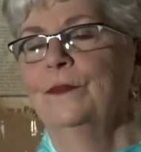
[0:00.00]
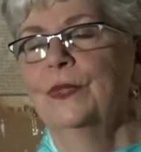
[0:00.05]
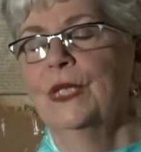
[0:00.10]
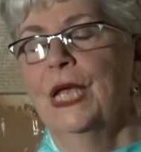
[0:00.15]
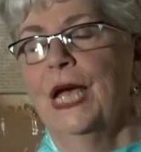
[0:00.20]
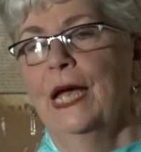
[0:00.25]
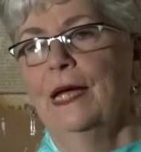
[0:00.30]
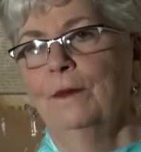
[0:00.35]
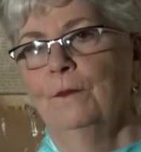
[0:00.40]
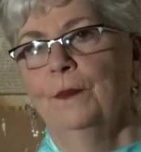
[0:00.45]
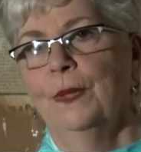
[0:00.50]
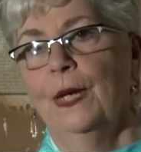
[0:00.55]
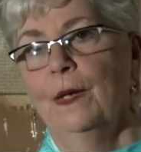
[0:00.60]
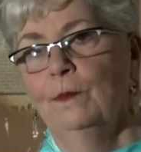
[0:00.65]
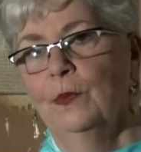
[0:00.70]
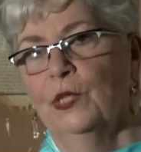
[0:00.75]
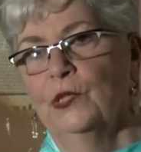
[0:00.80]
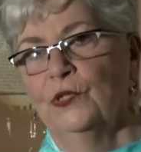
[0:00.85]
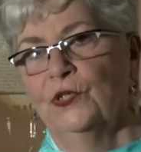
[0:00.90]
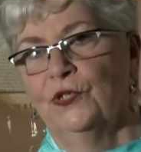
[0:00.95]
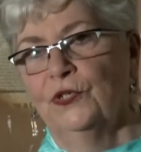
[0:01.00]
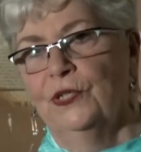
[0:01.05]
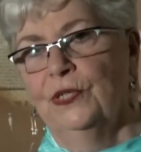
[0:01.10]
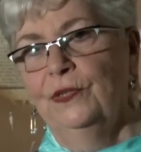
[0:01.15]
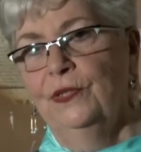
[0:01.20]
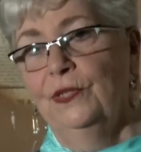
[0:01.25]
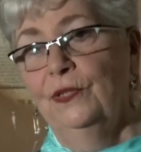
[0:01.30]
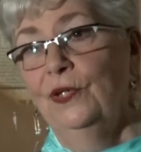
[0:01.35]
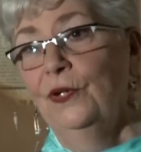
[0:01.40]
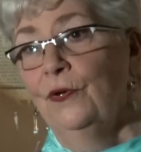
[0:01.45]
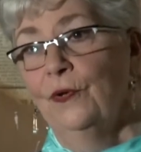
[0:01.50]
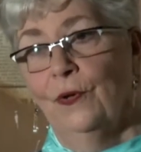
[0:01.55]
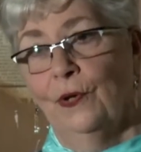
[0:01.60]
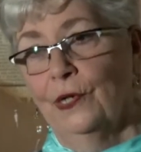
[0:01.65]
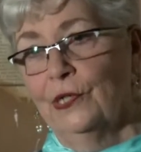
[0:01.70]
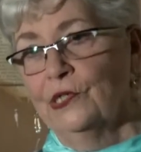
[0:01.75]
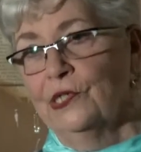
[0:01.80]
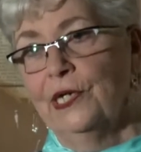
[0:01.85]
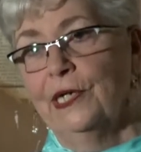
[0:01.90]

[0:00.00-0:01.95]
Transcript: got published in the New York